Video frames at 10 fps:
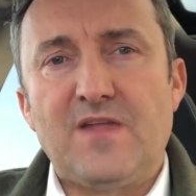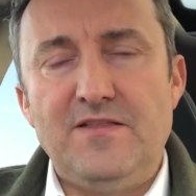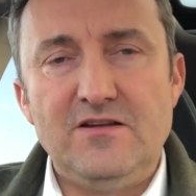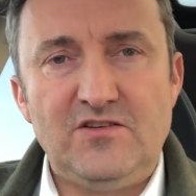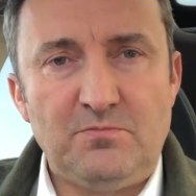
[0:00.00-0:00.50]

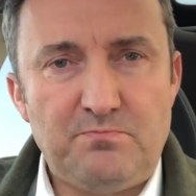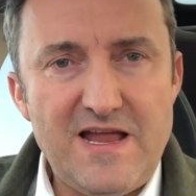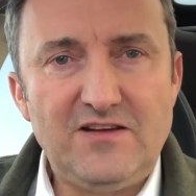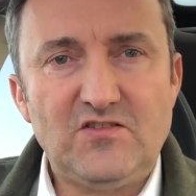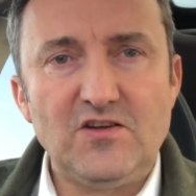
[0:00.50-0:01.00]
And there was this
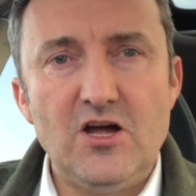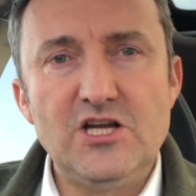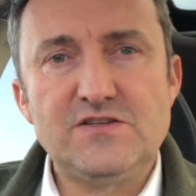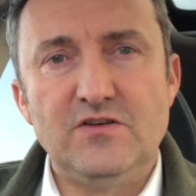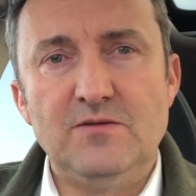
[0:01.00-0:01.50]
big
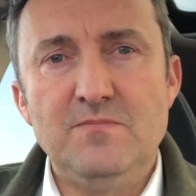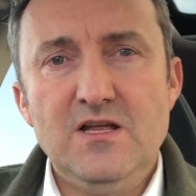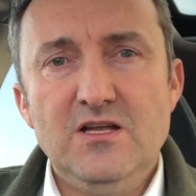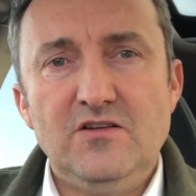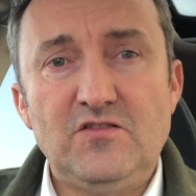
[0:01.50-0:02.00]
surge for
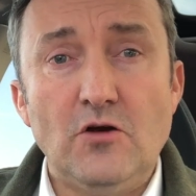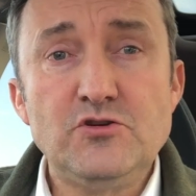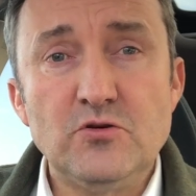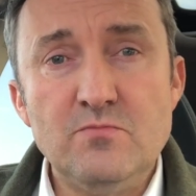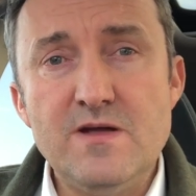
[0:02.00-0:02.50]

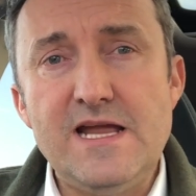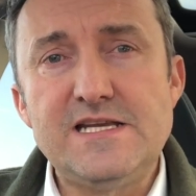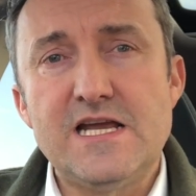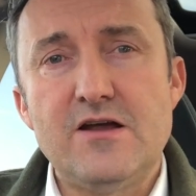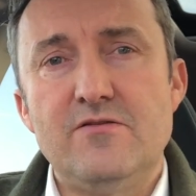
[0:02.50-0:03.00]
social
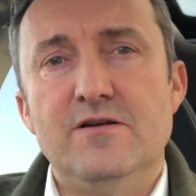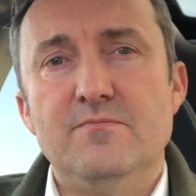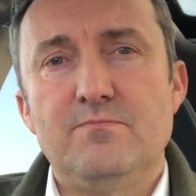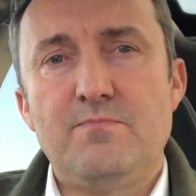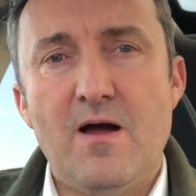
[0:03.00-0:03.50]
media
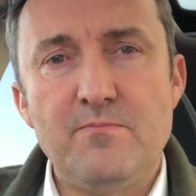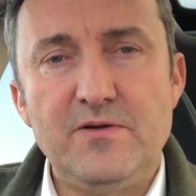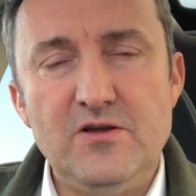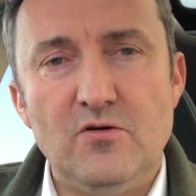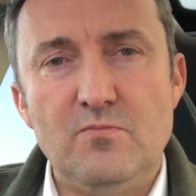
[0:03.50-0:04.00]
and
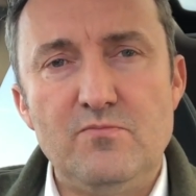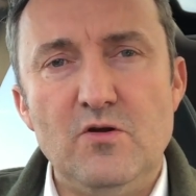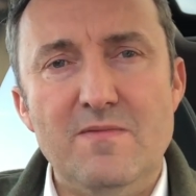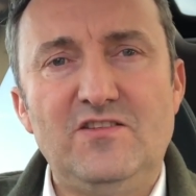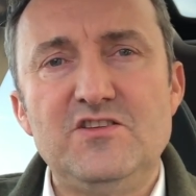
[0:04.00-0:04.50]
pumping your,
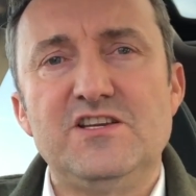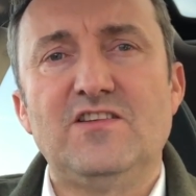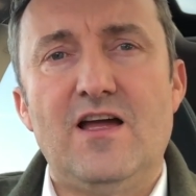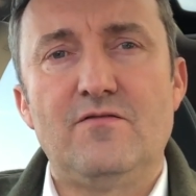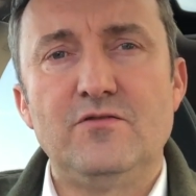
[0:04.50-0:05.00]
your
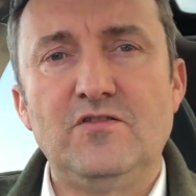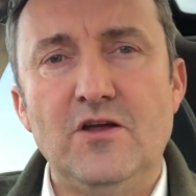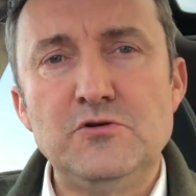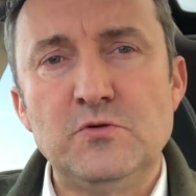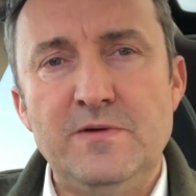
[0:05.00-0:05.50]
messages out through
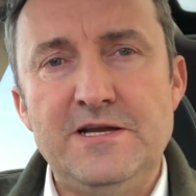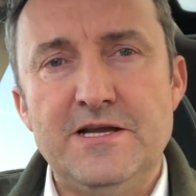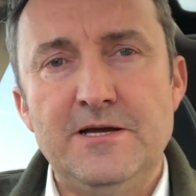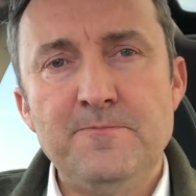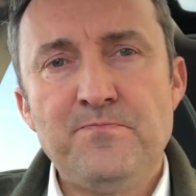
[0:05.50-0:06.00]
social
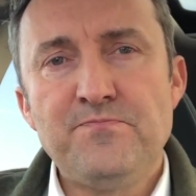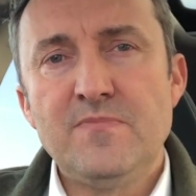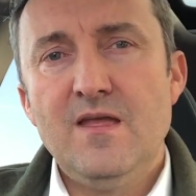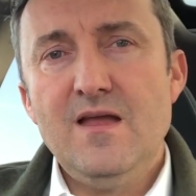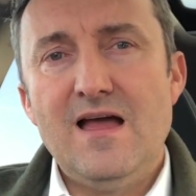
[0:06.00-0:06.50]
media.
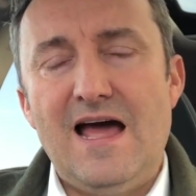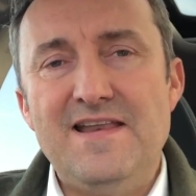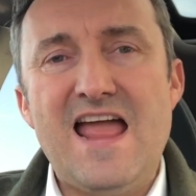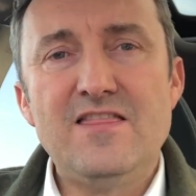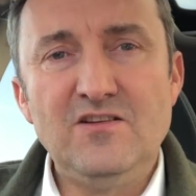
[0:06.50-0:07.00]

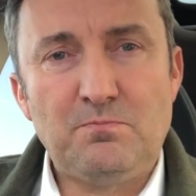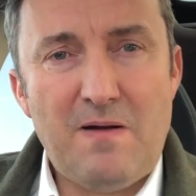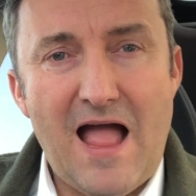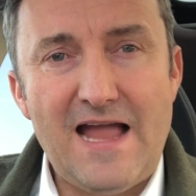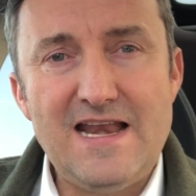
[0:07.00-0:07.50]
And now there's
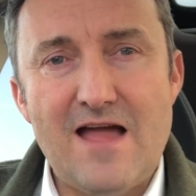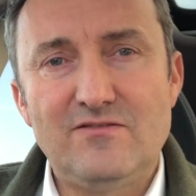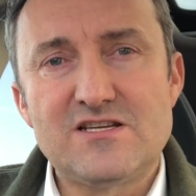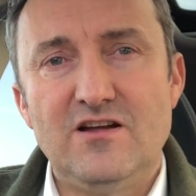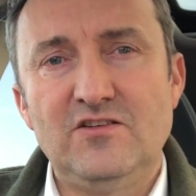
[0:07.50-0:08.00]
paid
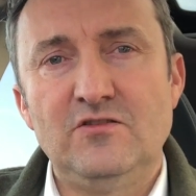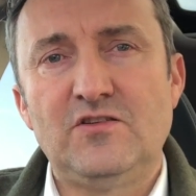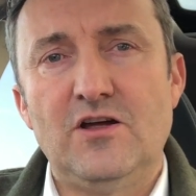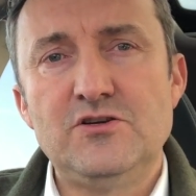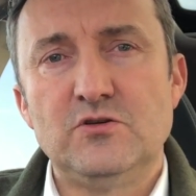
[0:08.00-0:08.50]
advertising
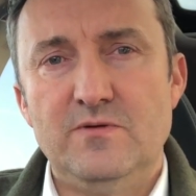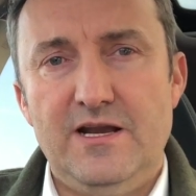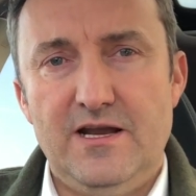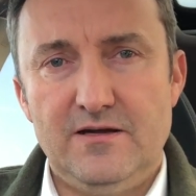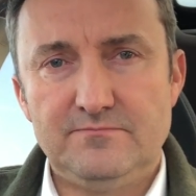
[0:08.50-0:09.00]
on social
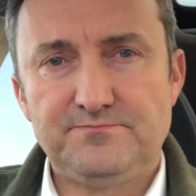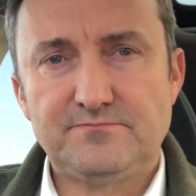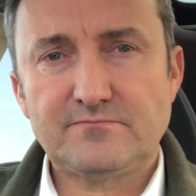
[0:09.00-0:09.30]
media.